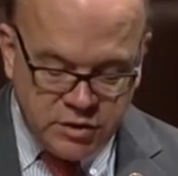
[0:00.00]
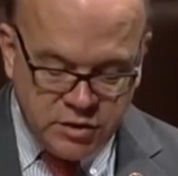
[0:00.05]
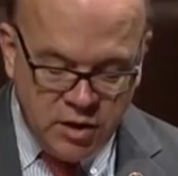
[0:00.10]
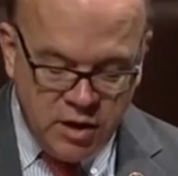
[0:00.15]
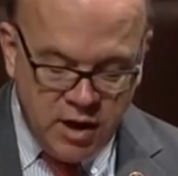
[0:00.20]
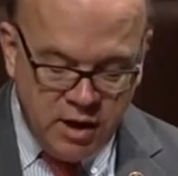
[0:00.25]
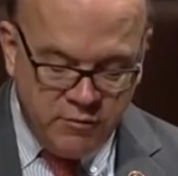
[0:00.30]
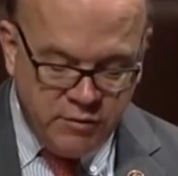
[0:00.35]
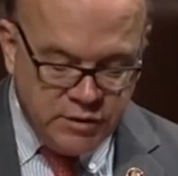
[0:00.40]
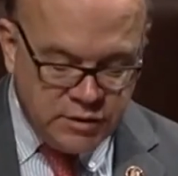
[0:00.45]

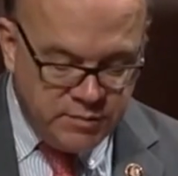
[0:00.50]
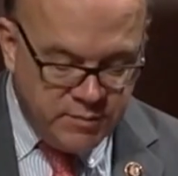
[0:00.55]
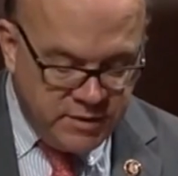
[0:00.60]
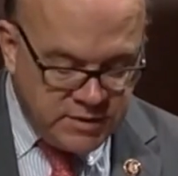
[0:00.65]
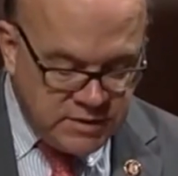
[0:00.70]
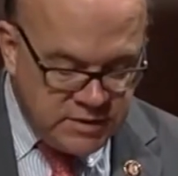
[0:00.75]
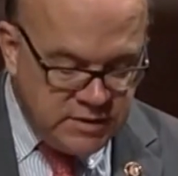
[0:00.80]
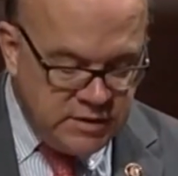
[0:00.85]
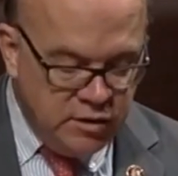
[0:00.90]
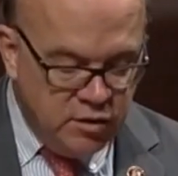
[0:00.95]
Congress
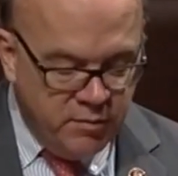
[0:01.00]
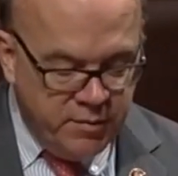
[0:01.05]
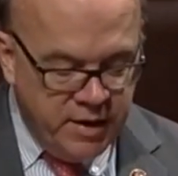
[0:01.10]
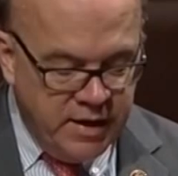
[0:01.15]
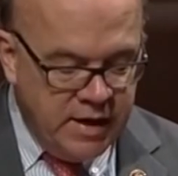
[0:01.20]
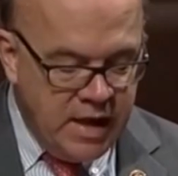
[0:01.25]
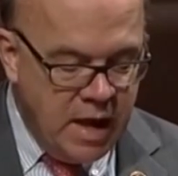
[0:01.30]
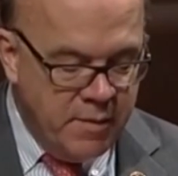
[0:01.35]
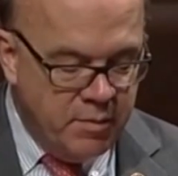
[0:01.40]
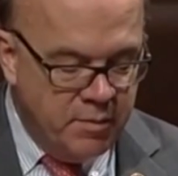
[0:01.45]
must still be
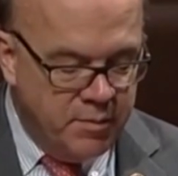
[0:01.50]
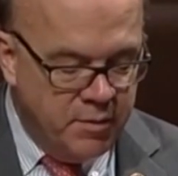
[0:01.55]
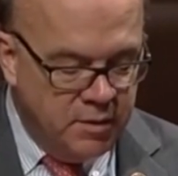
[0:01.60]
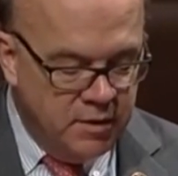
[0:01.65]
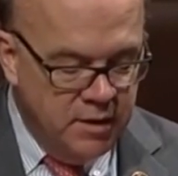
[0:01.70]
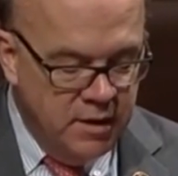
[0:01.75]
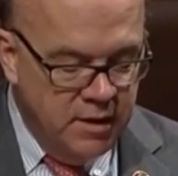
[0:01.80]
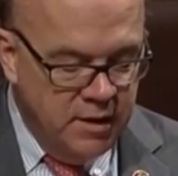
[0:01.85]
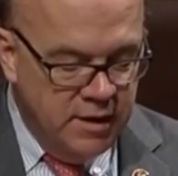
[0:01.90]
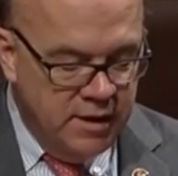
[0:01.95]

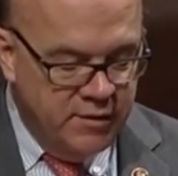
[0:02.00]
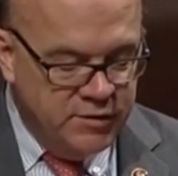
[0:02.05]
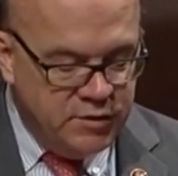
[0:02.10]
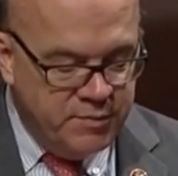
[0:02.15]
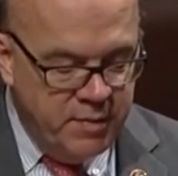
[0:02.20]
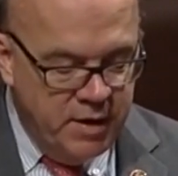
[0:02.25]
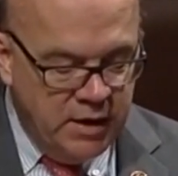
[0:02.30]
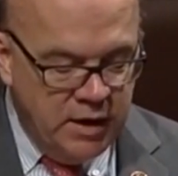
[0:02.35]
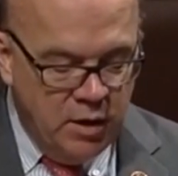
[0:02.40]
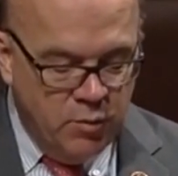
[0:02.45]
capable of
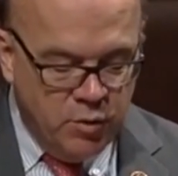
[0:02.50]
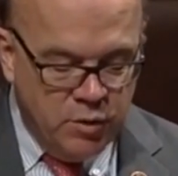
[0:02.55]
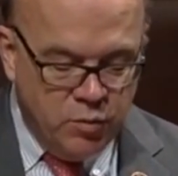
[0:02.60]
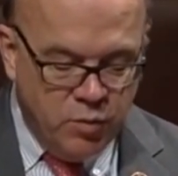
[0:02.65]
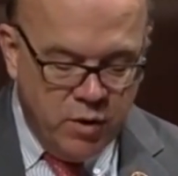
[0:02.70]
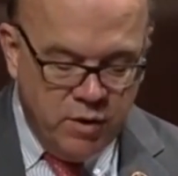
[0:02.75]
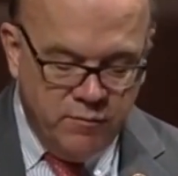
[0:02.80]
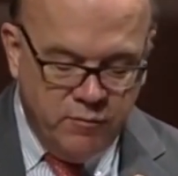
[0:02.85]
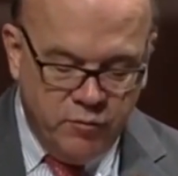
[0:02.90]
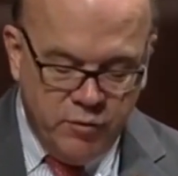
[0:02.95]
speaking with
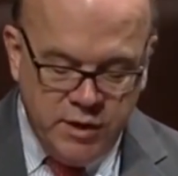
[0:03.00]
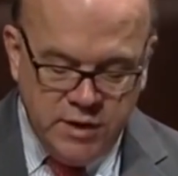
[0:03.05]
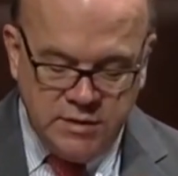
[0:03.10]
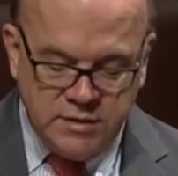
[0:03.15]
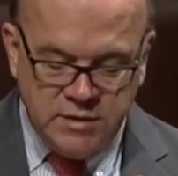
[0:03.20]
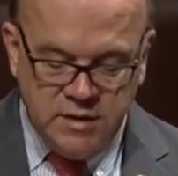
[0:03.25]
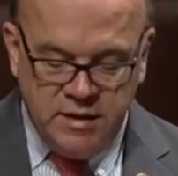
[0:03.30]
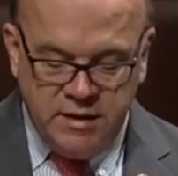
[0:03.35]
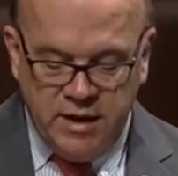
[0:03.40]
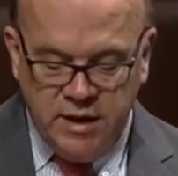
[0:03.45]
one
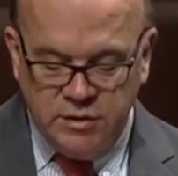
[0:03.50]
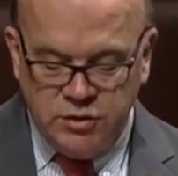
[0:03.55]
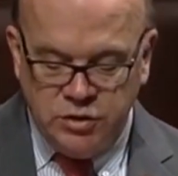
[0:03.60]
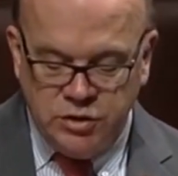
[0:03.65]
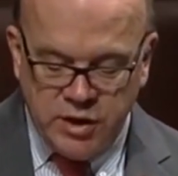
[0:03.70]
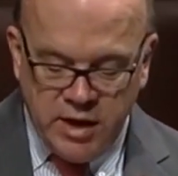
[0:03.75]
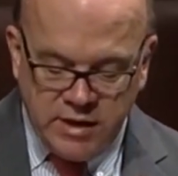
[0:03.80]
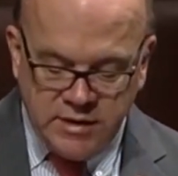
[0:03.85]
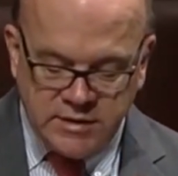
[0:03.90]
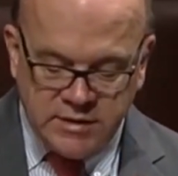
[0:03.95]
voice against
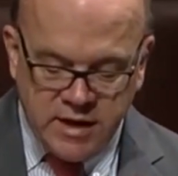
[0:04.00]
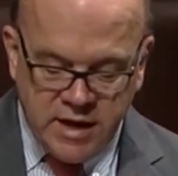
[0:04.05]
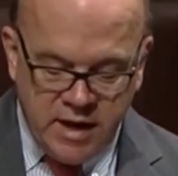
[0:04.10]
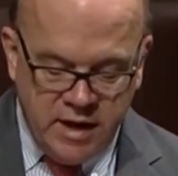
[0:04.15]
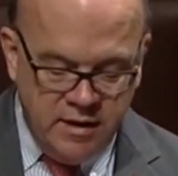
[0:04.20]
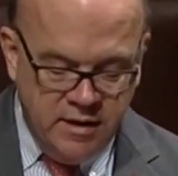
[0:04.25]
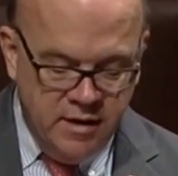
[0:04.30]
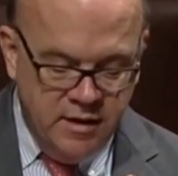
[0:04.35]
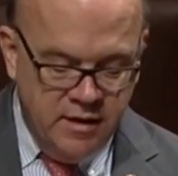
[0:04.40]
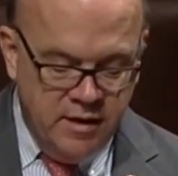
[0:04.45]

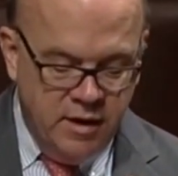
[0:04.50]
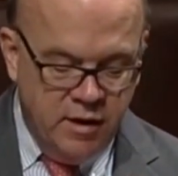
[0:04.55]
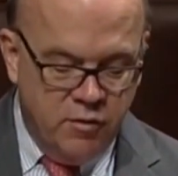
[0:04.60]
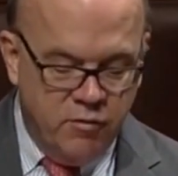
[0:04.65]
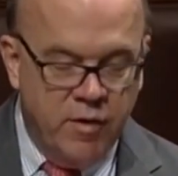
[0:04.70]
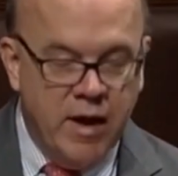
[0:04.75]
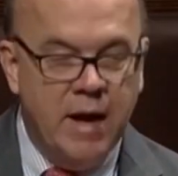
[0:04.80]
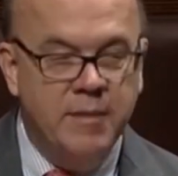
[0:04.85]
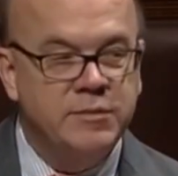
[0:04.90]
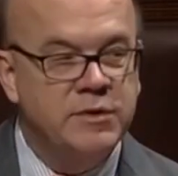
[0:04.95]
genocide and
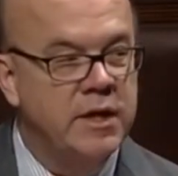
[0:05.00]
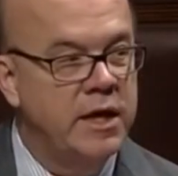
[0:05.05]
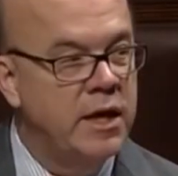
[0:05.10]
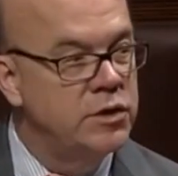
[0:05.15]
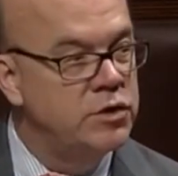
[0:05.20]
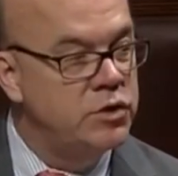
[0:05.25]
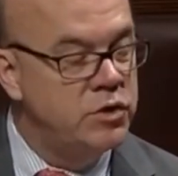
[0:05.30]
crimes against